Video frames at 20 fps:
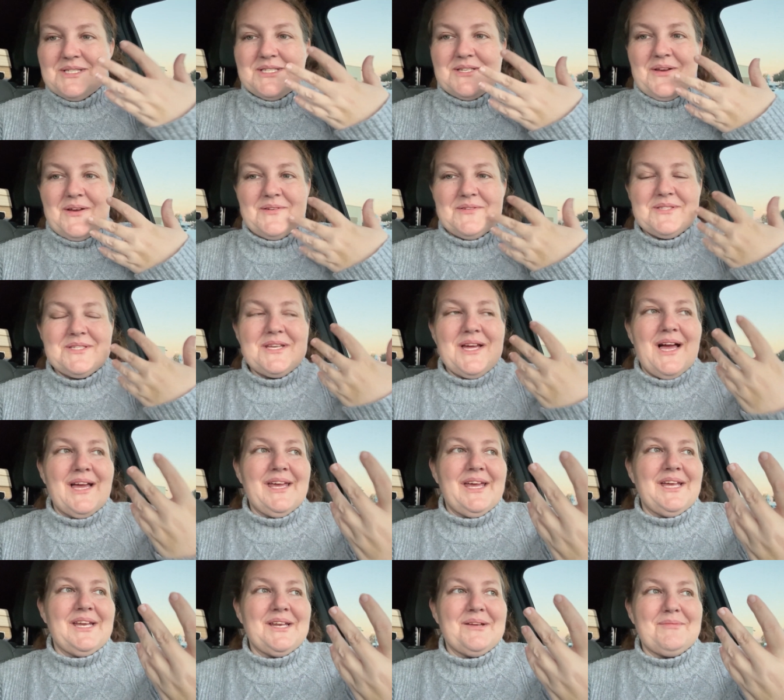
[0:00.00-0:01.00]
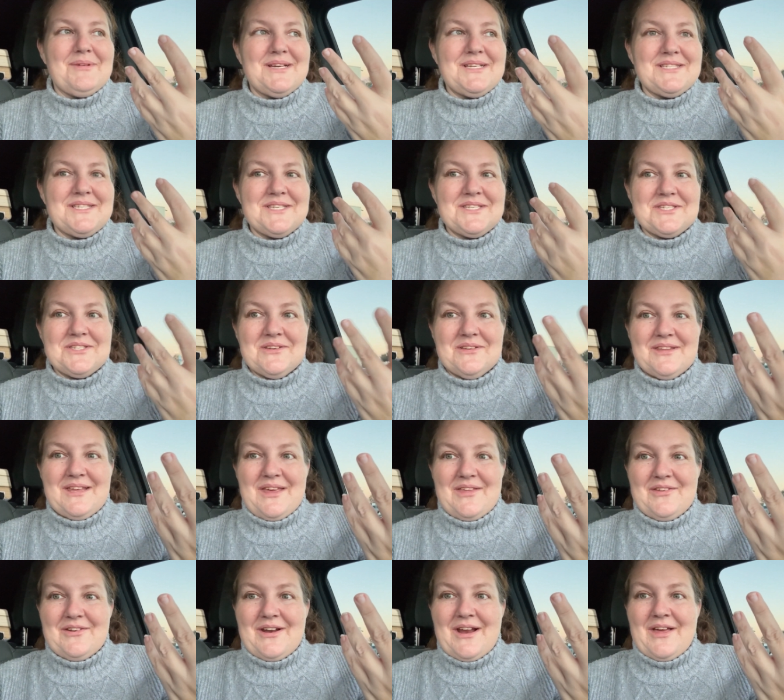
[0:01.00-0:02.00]
So I was talking to my sister
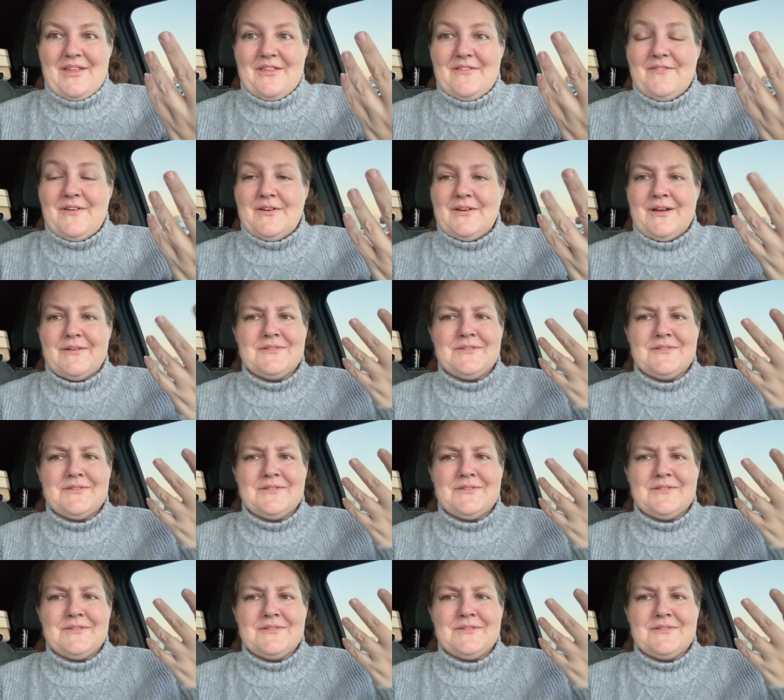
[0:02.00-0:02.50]
the other day on the phone.